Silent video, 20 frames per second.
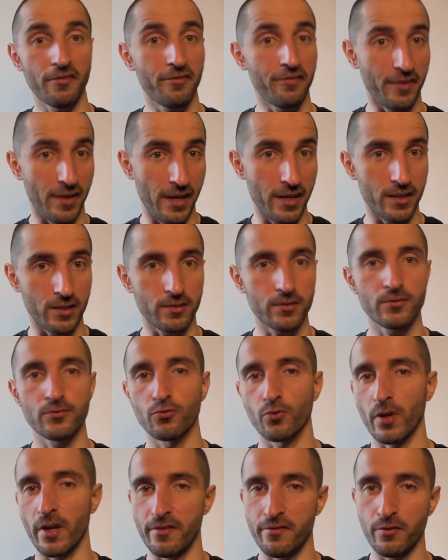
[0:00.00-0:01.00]
fair
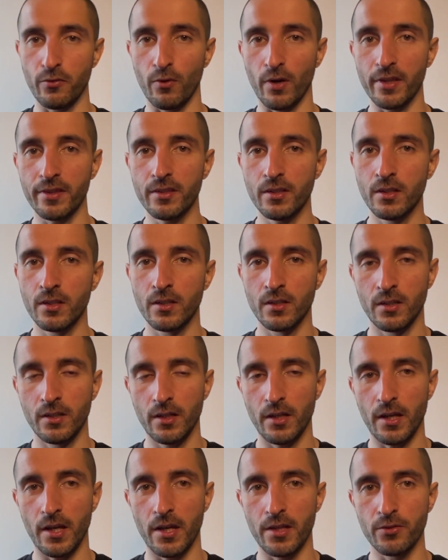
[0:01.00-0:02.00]
to everyone
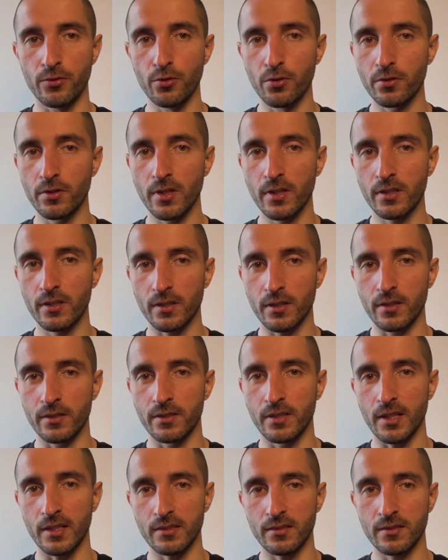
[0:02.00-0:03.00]
and do you think
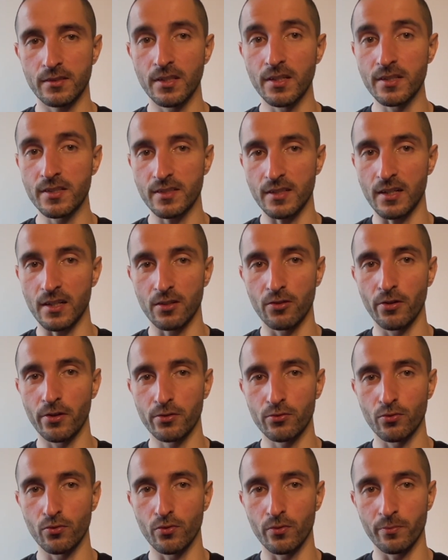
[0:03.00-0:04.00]
that things are going
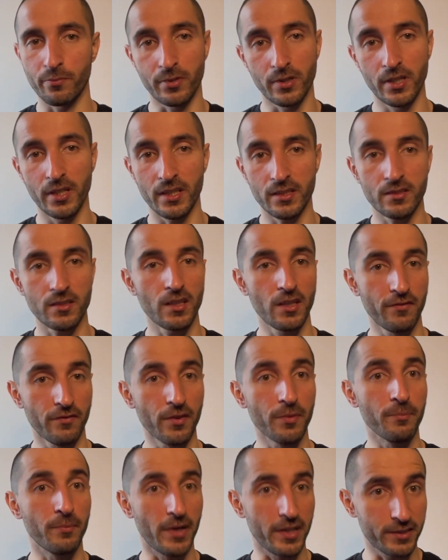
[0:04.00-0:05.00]
to get
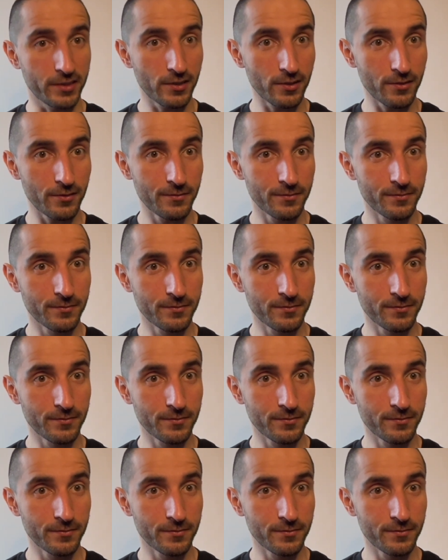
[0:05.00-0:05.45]
even better